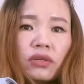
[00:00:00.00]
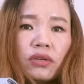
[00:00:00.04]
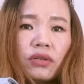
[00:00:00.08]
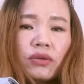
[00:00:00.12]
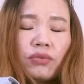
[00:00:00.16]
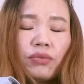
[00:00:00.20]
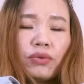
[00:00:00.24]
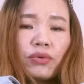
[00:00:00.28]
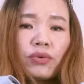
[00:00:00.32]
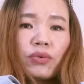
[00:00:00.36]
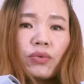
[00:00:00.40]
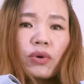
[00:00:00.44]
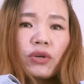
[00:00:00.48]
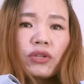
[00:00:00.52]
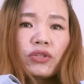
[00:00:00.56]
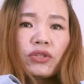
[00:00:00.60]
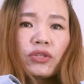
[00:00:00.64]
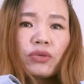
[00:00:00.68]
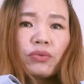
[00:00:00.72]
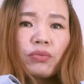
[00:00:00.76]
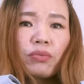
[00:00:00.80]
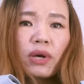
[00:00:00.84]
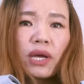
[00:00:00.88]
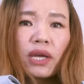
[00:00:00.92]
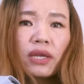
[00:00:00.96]
if you want to
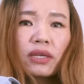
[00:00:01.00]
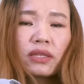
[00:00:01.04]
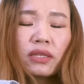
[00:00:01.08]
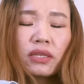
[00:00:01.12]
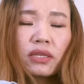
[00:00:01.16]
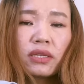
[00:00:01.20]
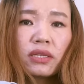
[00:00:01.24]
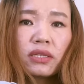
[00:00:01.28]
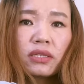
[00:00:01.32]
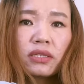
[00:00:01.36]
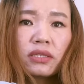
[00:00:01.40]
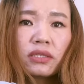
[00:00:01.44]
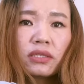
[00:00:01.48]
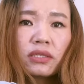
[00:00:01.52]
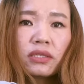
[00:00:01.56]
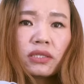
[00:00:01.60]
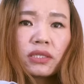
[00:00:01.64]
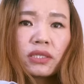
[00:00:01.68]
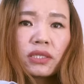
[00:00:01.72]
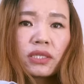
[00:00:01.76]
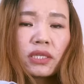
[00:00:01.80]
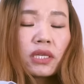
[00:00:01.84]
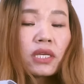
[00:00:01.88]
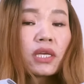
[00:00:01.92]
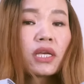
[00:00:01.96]
buy these
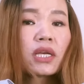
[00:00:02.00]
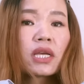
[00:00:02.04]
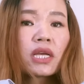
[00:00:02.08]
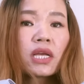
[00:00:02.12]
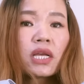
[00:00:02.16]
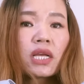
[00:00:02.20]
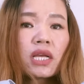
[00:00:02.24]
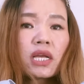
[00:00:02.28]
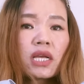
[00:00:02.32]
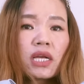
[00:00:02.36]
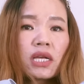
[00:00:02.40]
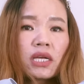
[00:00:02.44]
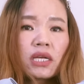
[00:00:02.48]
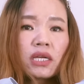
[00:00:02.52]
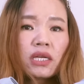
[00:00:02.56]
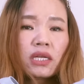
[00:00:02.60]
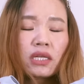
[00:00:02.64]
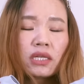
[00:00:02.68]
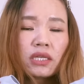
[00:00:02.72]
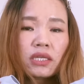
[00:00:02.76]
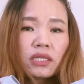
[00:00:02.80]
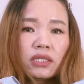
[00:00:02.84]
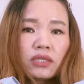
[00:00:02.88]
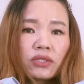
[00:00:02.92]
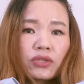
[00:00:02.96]

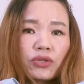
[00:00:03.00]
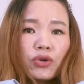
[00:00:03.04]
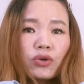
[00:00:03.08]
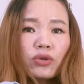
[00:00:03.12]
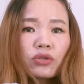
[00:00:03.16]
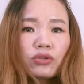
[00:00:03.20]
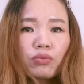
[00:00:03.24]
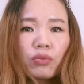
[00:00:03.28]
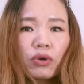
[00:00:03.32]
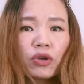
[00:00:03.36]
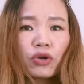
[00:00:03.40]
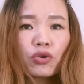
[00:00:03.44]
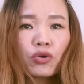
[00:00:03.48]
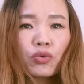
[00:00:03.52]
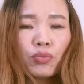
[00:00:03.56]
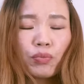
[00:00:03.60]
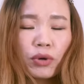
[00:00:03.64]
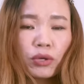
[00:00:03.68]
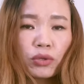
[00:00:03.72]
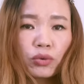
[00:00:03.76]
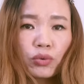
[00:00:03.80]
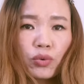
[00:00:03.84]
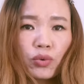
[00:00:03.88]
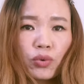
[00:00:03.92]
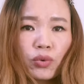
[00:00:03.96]
use my
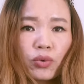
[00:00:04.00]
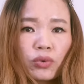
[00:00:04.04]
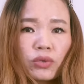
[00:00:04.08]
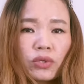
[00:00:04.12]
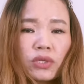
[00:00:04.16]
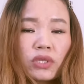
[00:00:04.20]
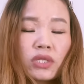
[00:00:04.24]
coupon code